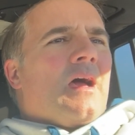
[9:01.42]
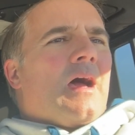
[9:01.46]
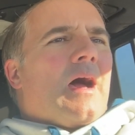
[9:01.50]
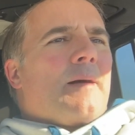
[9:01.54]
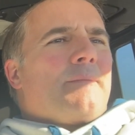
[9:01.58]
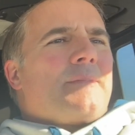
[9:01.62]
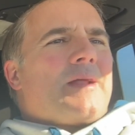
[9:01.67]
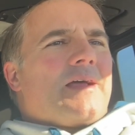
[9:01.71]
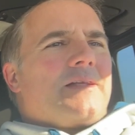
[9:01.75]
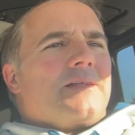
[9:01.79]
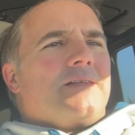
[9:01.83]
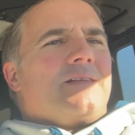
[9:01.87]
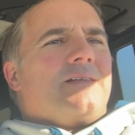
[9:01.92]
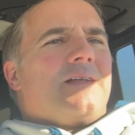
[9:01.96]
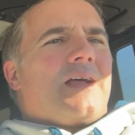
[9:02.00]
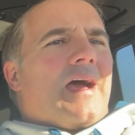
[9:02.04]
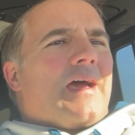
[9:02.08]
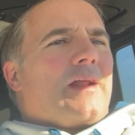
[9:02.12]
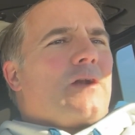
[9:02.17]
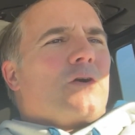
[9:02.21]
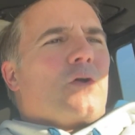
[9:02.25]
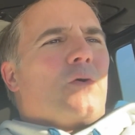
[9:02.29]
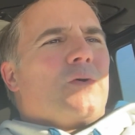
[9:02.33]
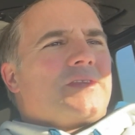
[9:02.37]
I'm not,
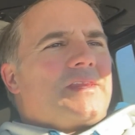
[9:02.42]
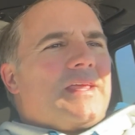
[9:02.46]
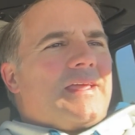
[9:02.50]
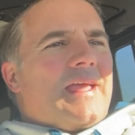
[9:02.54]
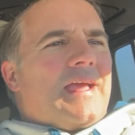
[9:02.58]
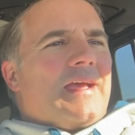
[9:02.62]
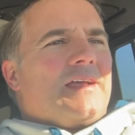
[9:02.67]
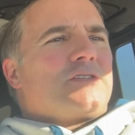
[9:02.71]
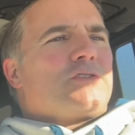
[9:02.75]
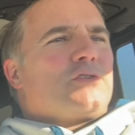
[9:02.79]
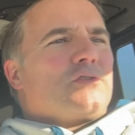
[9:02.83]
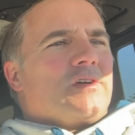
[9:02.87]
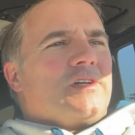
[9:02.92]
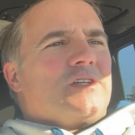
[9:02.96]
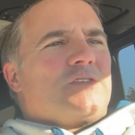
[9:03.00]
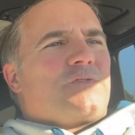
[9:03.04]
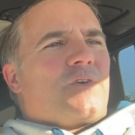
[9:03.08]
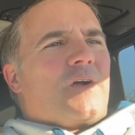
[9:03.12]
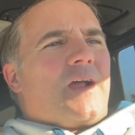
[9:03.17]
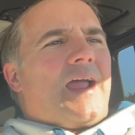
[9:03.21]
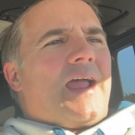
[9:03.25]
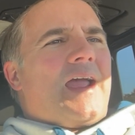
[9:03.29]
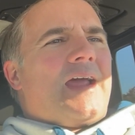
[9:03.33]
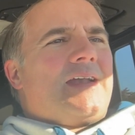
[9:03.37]
I don't know what the answer is
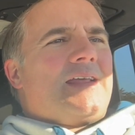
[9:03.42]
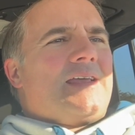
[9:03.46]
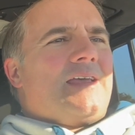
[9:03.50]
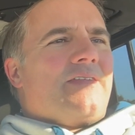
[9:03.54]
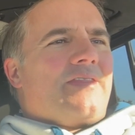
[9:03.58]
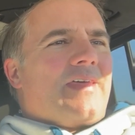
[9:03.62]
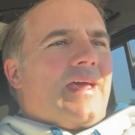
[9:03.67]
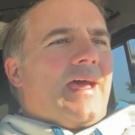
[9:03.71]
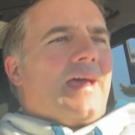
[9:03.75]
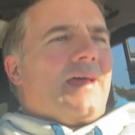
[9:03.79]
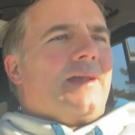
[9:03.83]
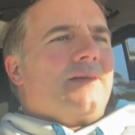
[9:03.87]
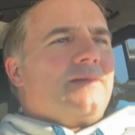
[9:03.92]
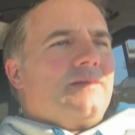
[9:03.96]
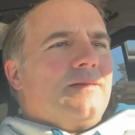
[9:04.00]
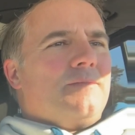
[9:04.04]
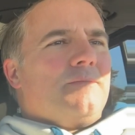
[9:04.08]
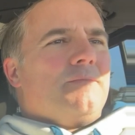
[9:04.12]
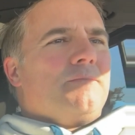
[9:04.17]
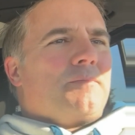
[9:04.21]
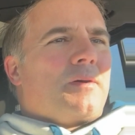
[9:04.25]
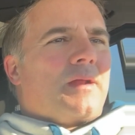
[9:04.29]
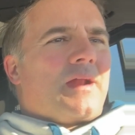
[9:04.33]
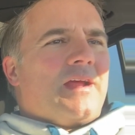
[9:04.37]
for any of that,
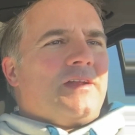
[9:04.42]
but